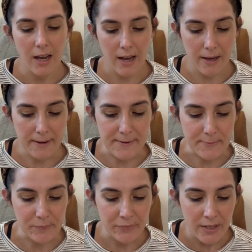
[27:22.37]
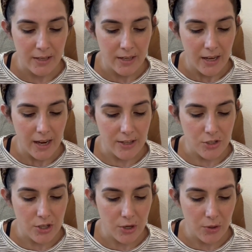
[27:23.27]
And
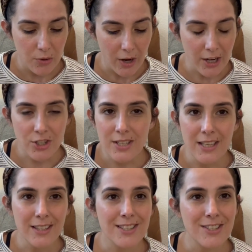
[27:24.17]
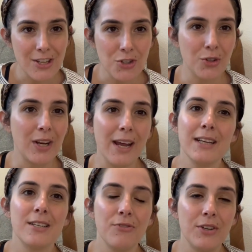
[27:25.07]
so I just think this is such a great
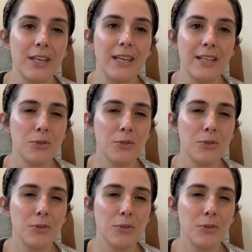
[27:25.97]
activity.